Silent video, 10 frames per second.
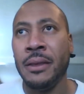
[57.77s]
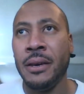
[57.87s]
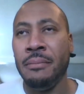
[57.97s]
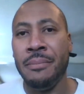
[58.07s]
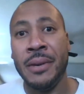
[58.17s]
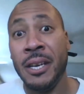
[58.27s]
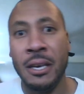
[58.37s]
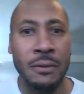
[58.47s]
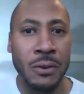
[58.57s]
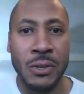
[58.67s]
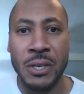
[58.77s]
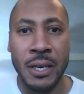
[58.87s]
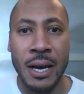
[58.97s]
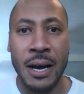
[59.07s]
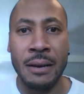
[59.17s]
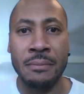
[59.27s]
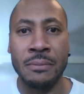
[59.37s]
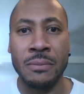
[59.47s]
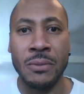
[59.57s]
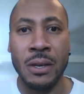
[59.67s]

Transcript: the medieval sitcom